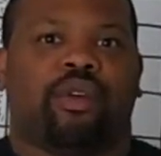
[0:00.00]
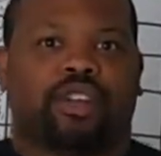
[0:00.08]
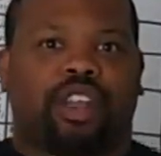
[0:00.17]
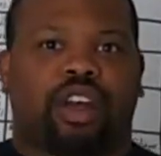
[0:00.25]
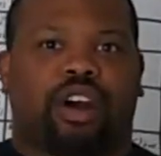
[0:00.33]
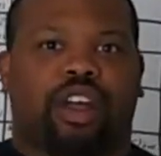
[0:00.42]

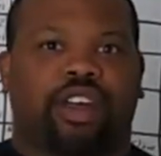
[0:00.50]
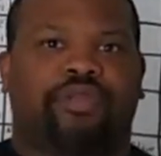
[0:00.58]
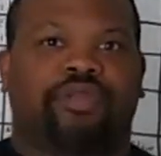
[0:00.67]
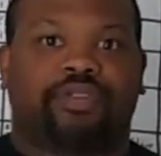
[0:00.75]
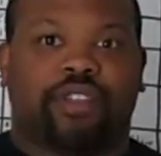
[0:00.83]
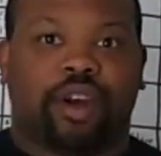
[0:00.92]
what they call a
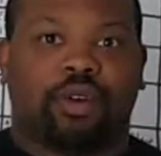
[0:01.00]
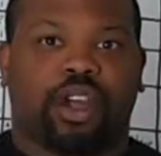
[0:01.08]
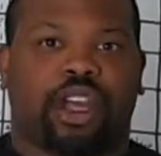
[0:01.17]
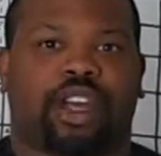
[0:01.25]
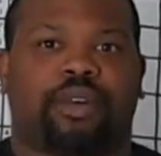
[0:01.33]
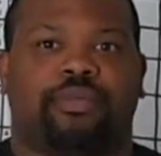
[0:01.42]

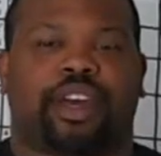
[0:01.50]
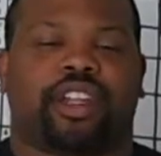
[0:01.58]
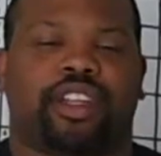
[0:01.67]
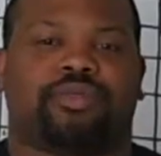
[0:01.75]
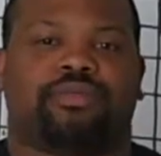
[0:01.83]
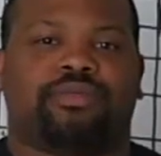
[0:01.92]
floating
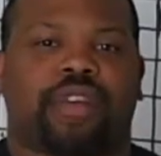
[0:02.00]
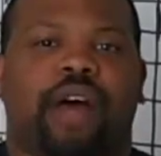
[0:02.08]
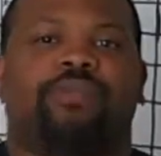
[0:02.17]
mechanism.